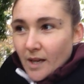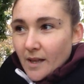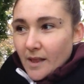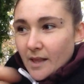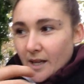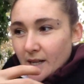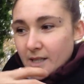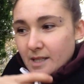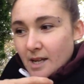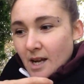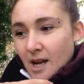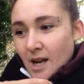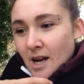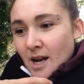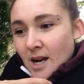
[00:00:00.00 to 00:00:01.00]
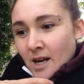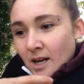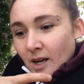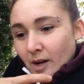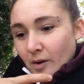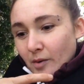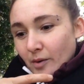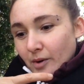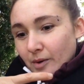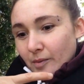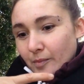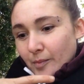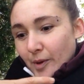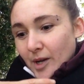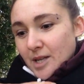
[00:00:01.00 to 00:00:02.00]
And then it's like
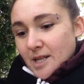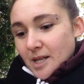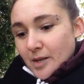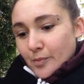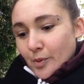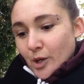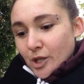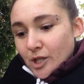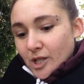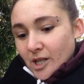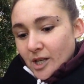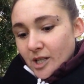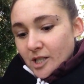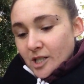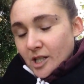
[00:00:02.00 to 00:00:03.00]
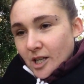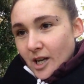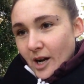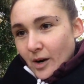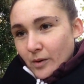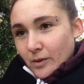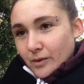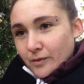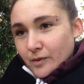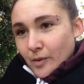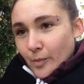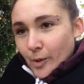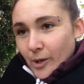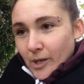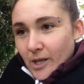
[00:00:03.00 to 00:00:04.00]
basically pushing the shit out of the
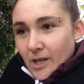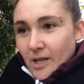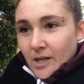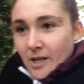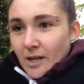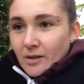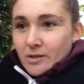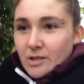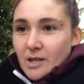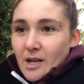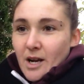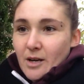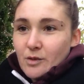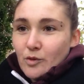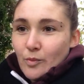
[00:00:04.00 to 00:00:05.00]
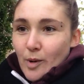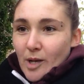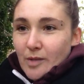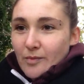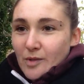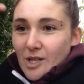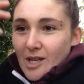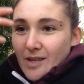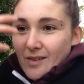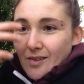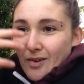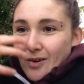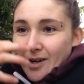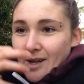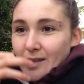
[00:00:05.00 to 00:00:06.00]
body now, so the actual plasma is
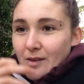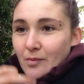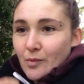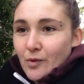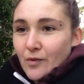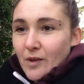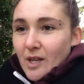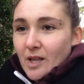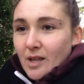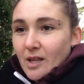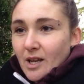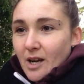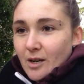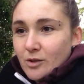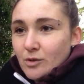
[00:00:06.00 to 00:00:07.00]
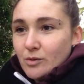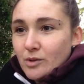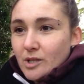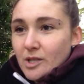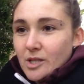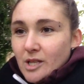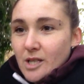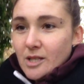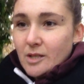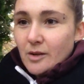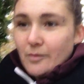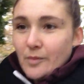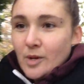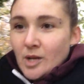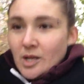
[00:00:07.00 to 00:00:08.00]
integrating within the actual
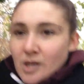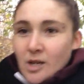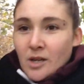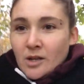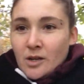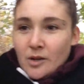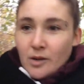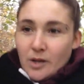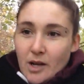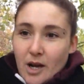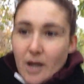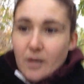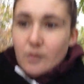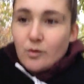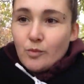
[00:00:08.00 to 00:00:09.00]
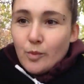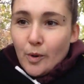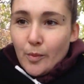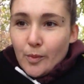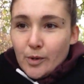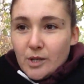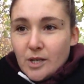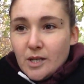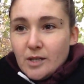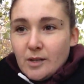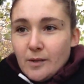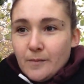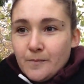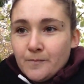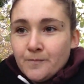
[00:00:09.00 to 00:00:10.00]
system, the actual proper
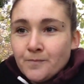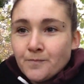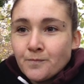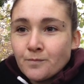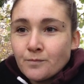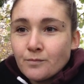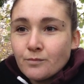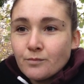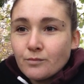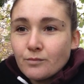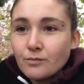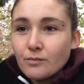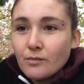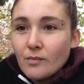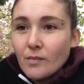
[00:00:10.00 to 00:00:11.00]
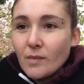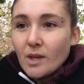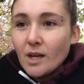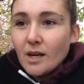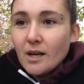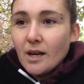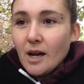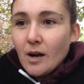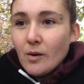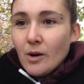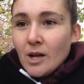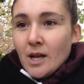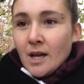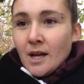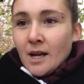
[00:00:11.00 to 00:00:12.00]
system. now,
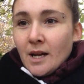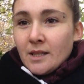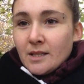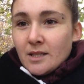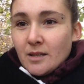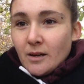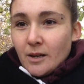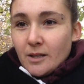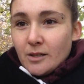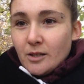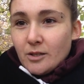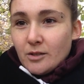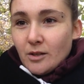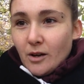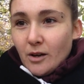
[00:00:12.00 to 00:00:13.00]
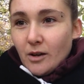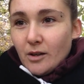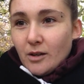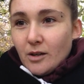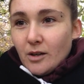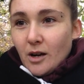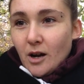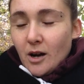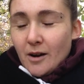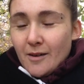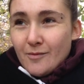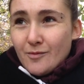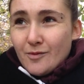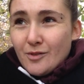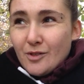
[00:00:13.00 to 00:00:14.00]
and it's going to start, like, I've
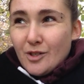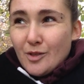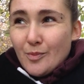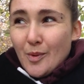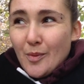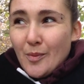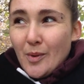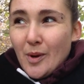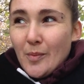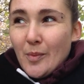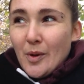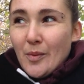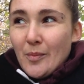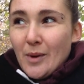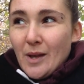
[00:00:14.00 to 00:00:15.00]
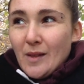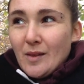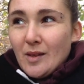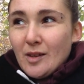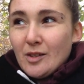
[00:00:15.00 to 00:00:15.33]
just been being made to